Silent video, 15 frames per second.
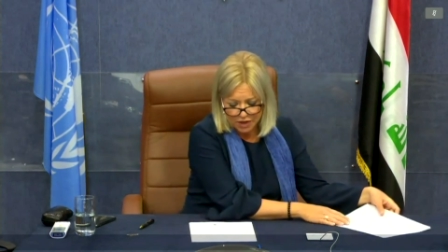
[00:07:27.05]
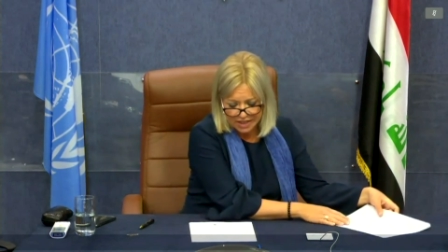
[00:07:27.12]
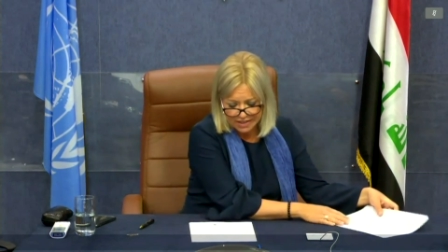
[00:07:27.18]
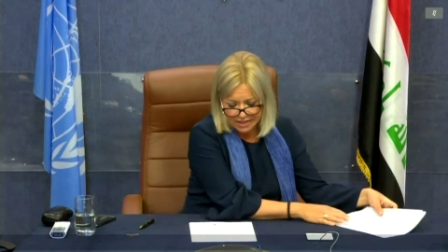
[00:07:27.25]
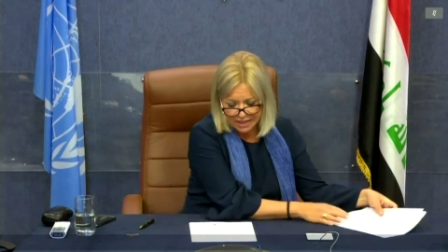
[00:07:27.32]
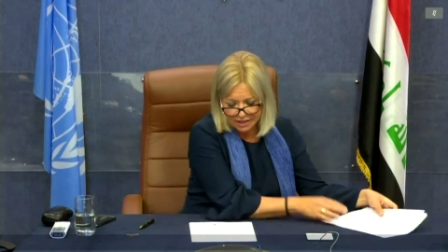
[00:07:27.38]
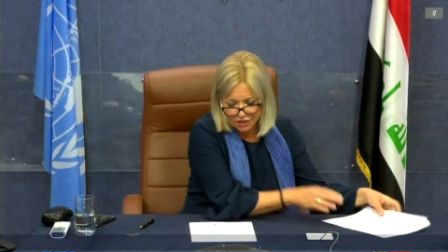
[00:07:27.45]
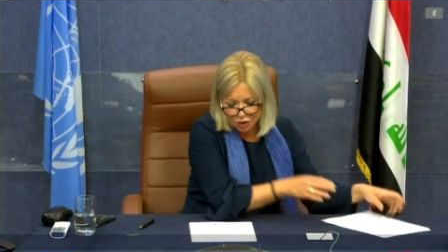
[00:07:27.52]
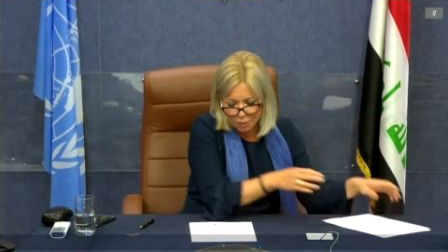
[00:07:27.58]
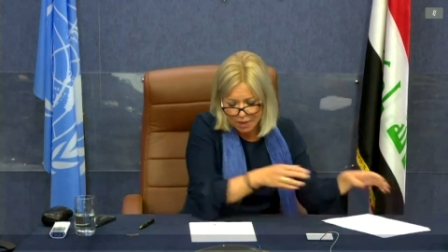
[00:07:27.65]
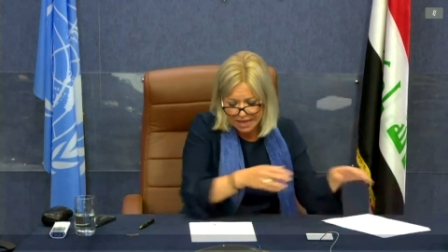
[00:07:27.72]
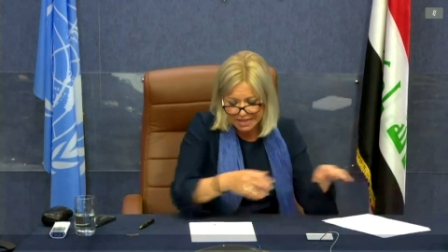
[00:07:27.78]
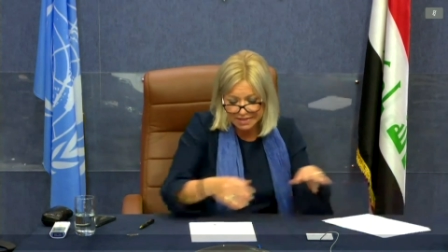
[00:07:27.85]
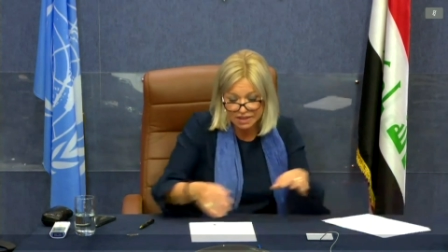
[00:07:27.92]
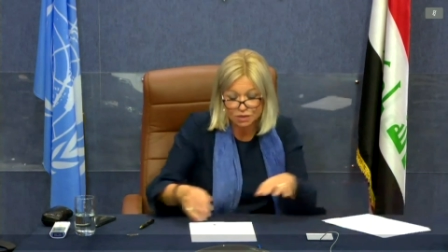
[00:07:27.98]
President,
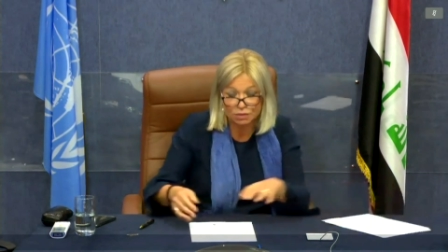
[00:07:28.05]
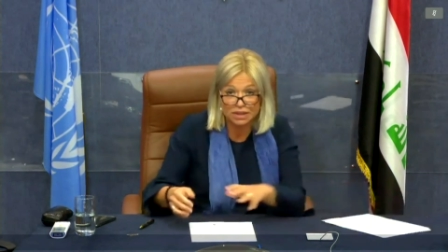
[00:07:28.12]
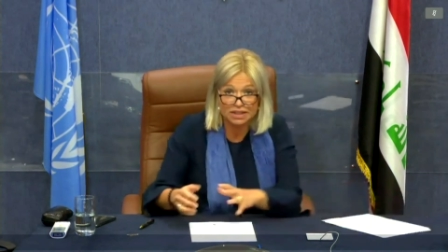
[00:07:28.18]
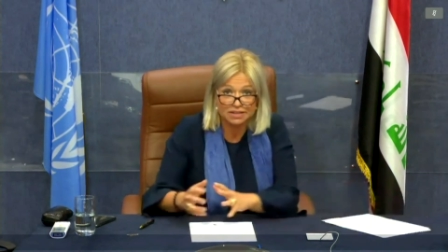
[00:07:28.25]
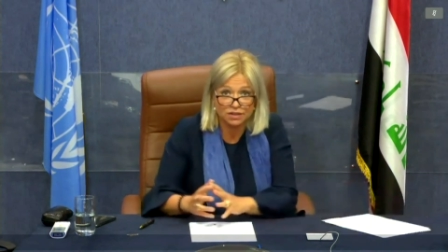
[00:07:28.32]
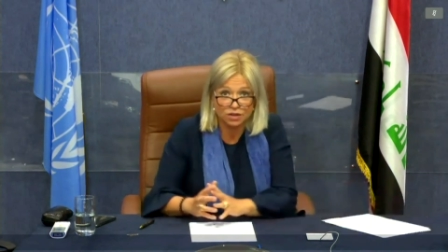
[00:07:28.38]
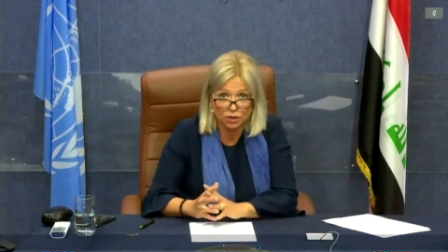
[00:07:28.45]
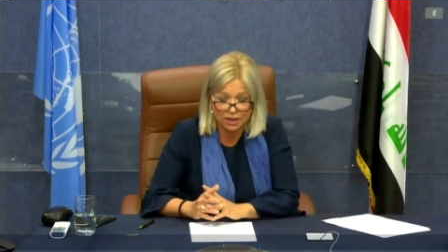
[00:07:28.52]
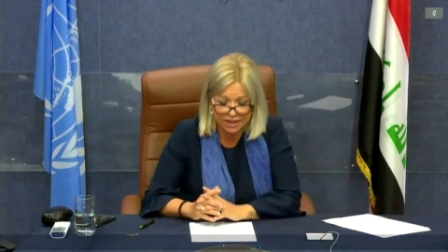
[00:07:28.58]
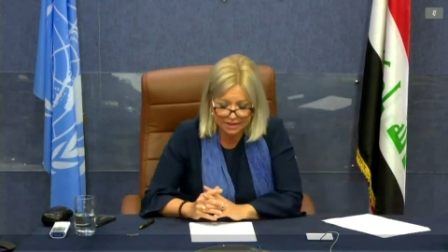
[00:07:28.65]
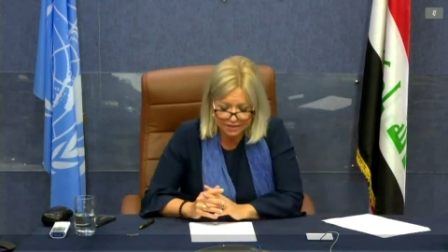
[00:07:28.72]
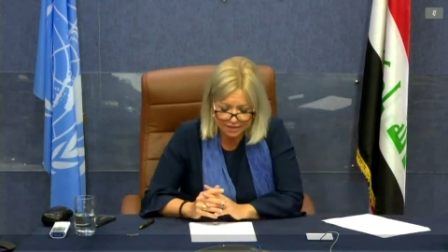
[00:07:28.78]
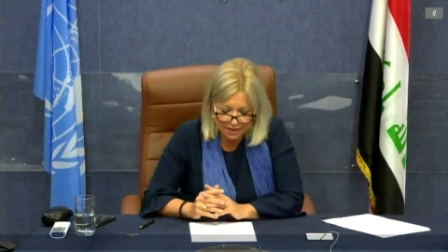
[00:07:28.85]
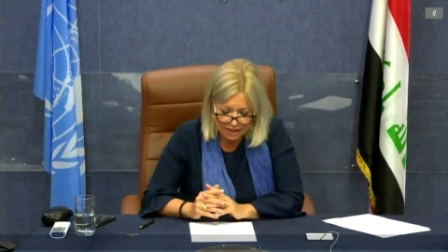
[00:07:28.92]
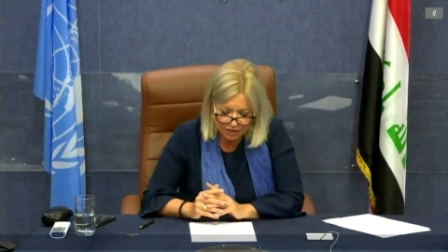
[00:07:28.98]
domestic, regional, and
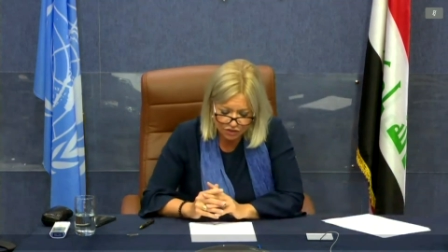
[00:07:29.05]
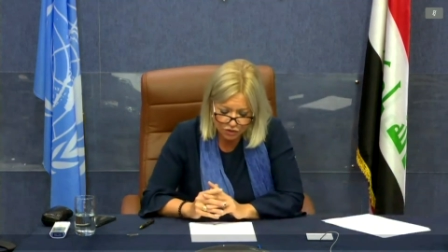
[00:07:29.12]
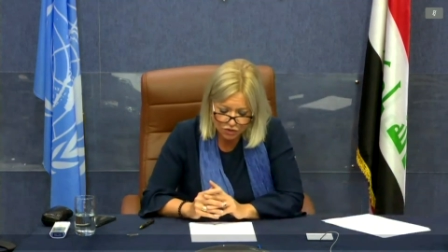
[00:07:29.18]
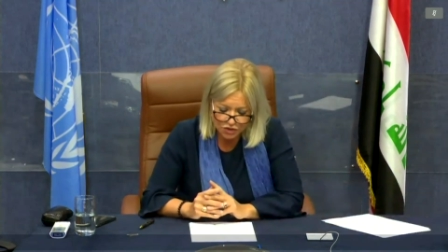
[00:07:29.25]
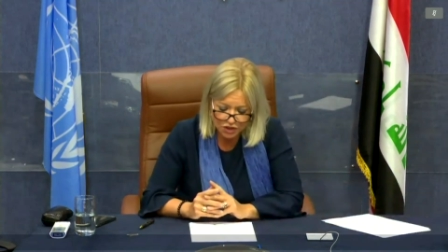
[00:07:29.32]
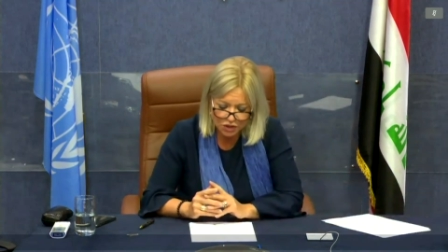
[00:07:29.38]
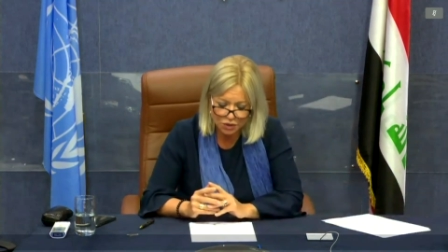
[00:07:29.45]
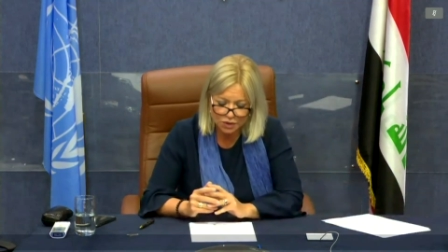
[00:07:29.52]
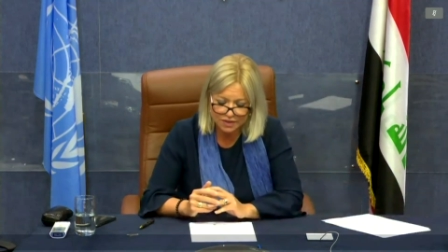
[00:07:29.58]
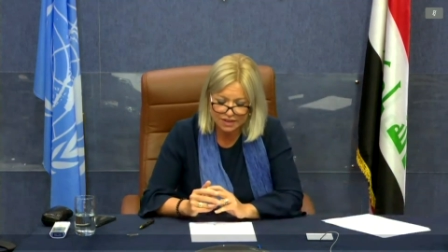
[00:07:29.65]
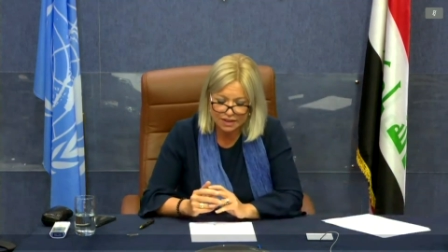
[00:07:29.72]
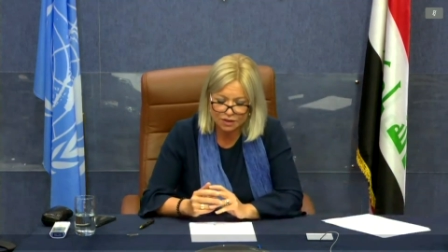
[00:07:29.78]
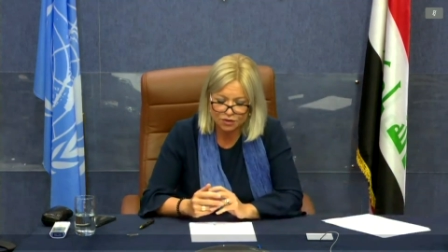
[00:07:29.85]
international security